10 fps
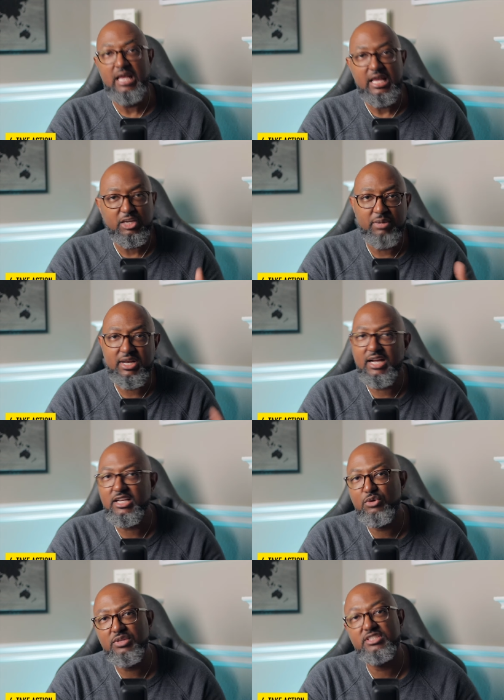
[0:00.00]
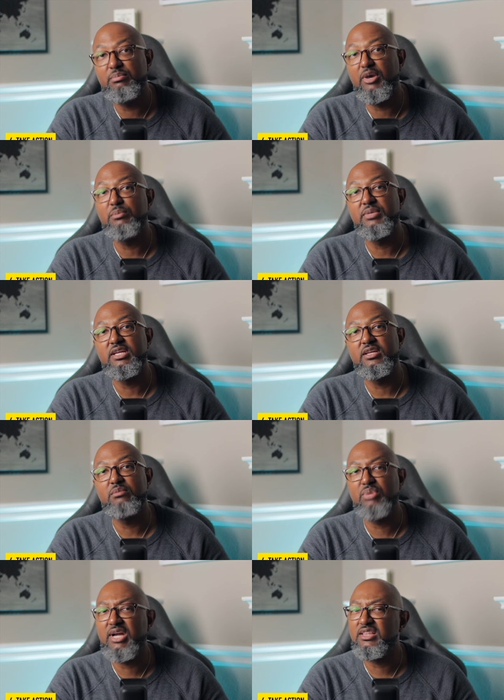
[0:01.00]
You may not know this about me,
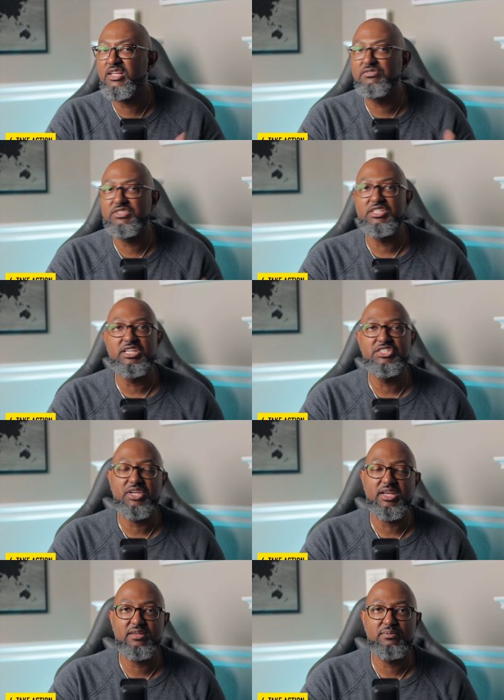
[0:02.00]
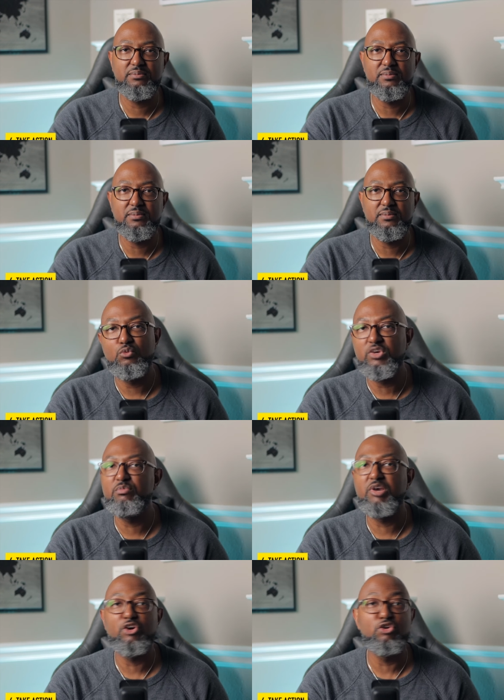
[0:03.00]
but I love to D J. One of
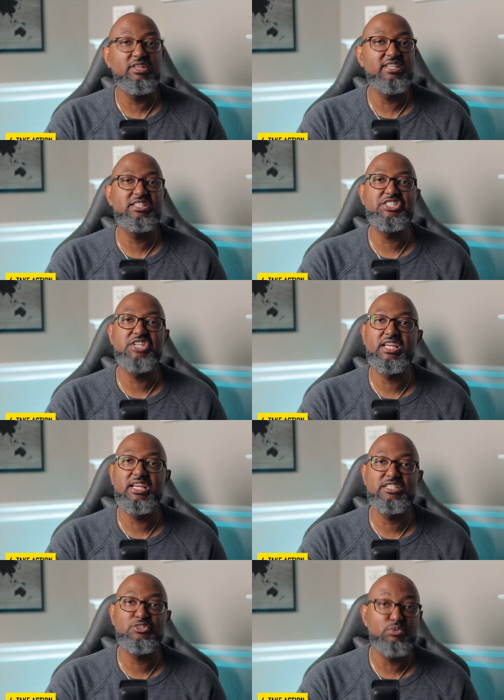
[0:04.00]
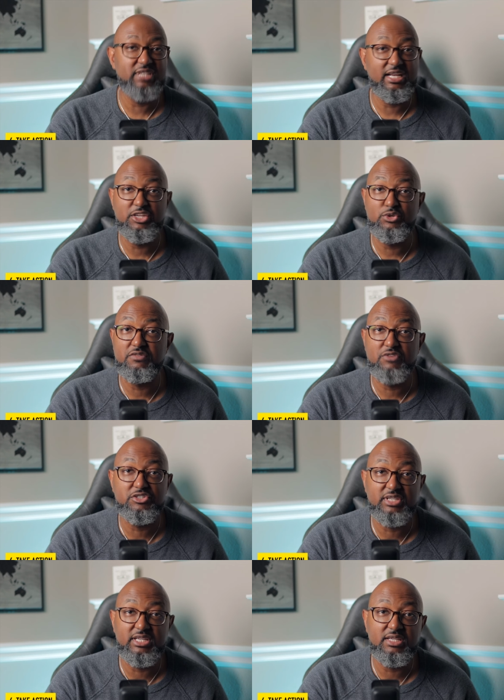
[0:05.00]
my earliest D J gigs was at a
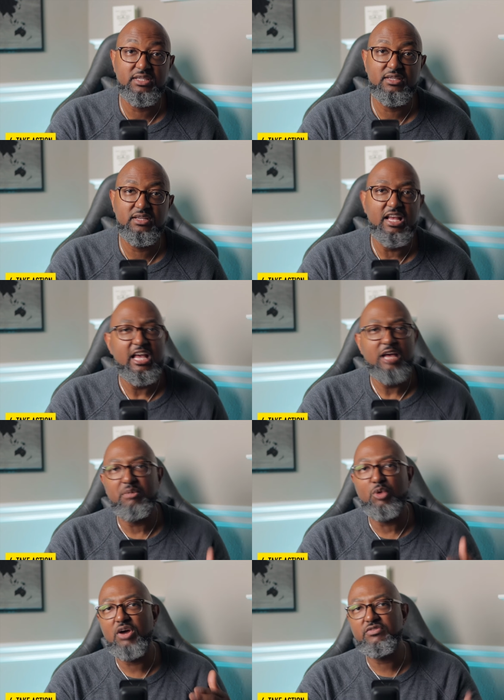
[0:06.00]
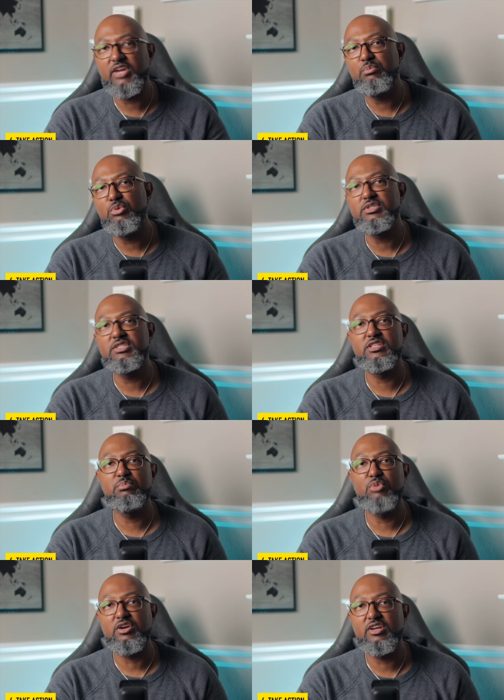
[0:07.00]
university. My wife and I pulled into the
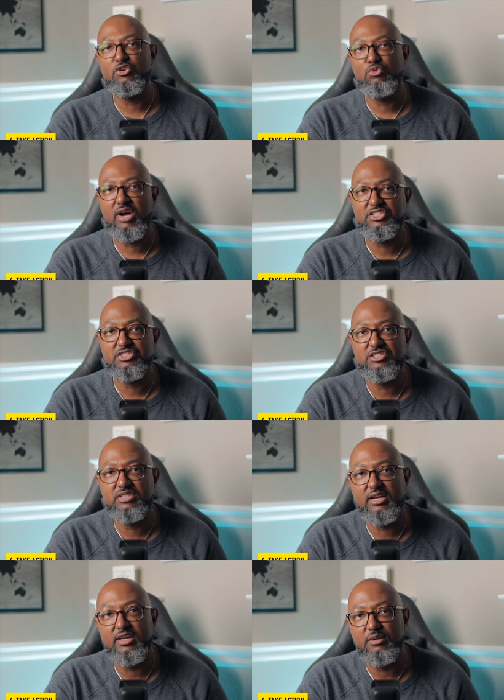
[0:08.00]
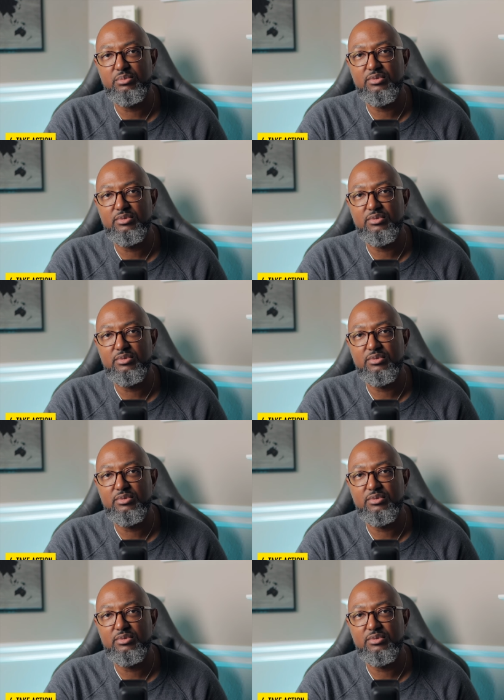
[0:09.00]
parking garage to set up,